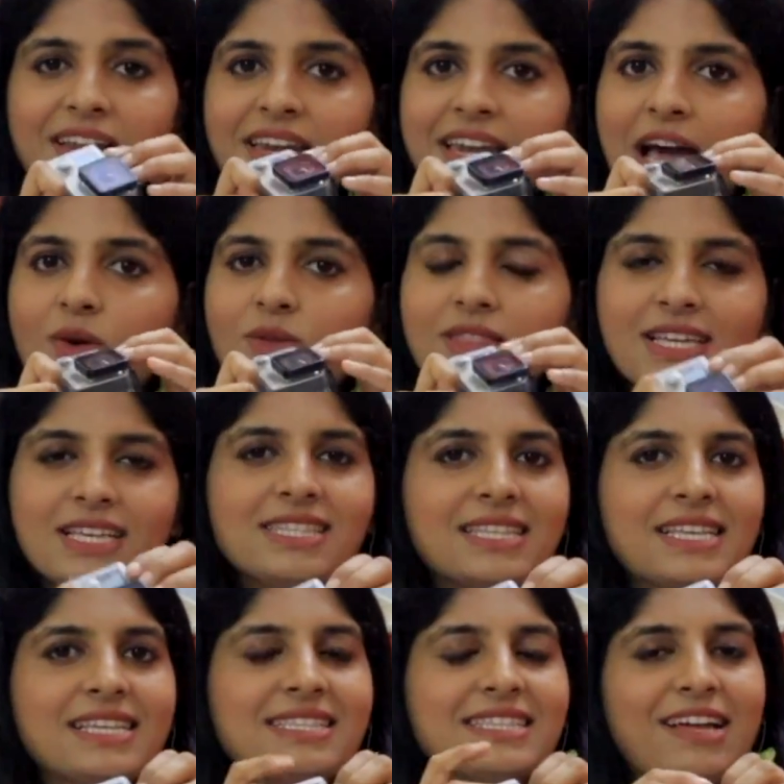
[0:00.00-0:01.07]
Now, this
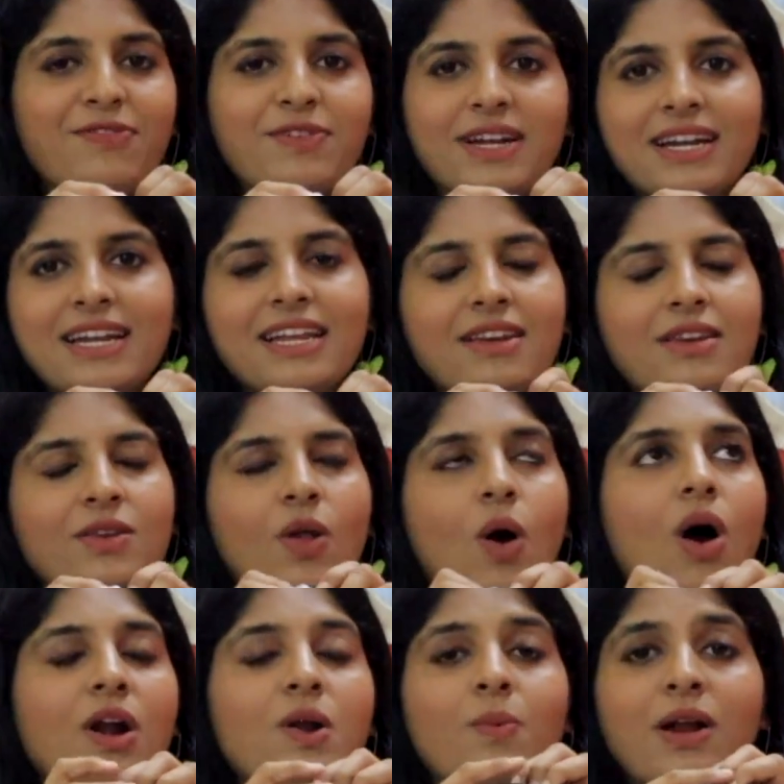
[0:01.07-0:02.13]
is definitely
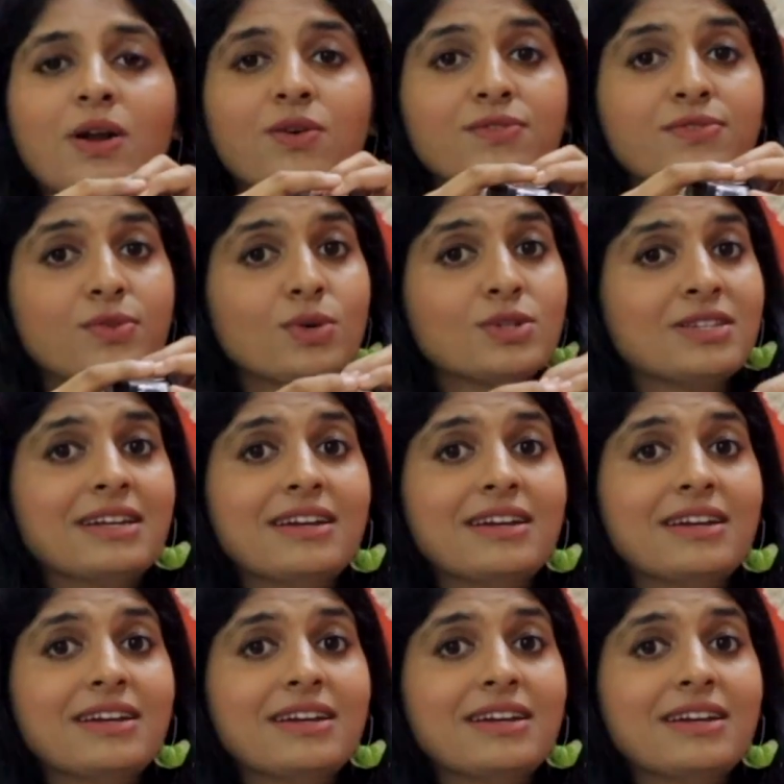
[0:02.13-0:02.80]
not one of those